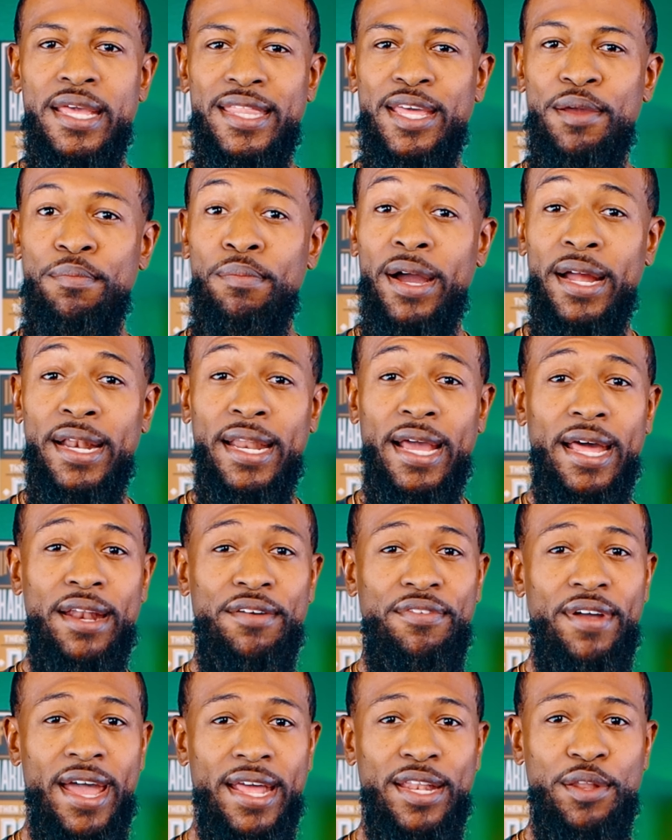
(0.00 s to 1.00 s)
They might not
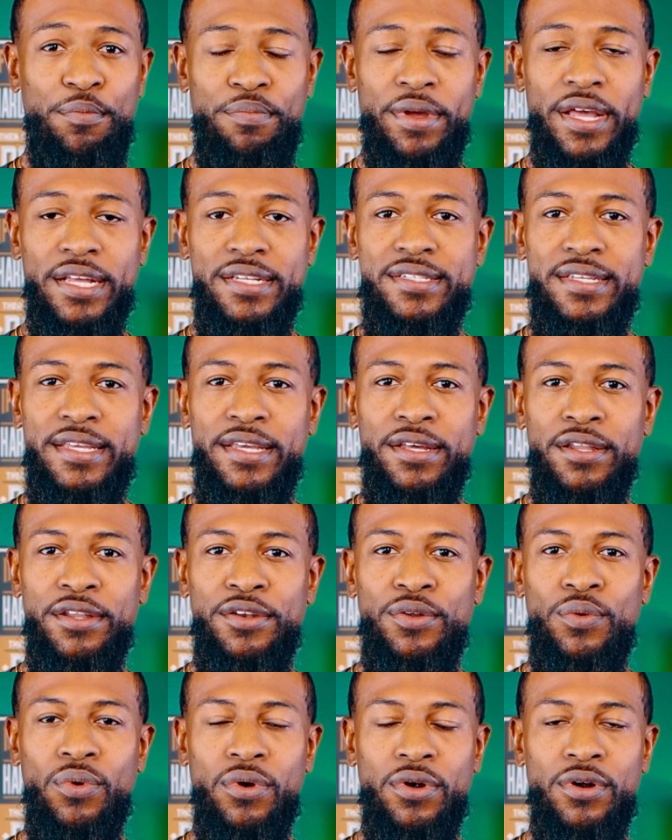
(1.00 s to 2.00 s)
have had the best skill in
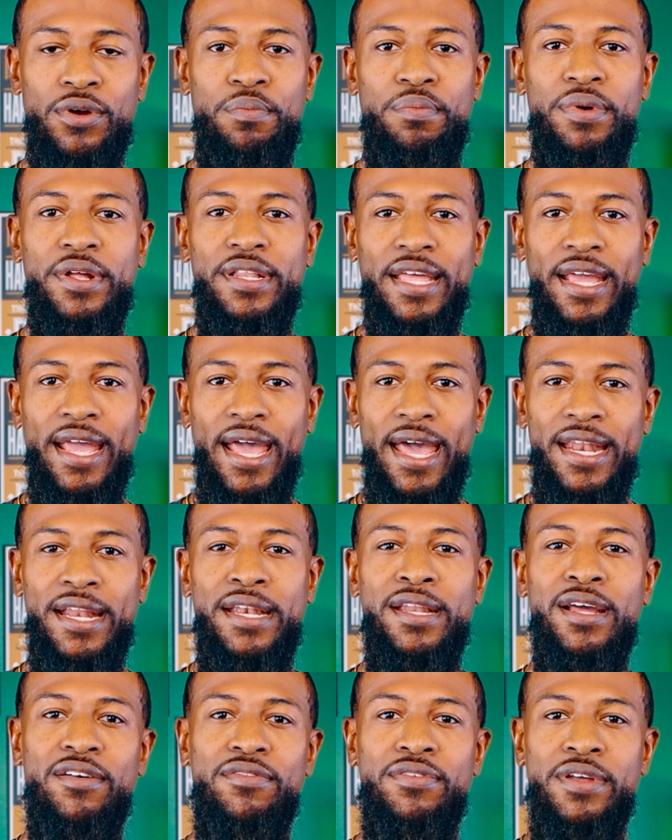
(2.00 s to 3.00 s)
the world, but they had
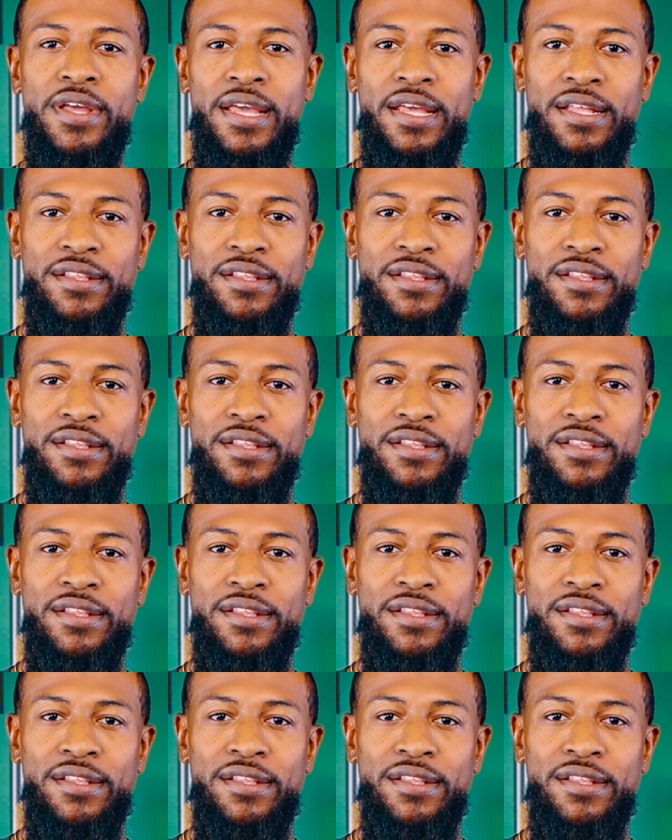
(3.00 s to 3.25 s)
enough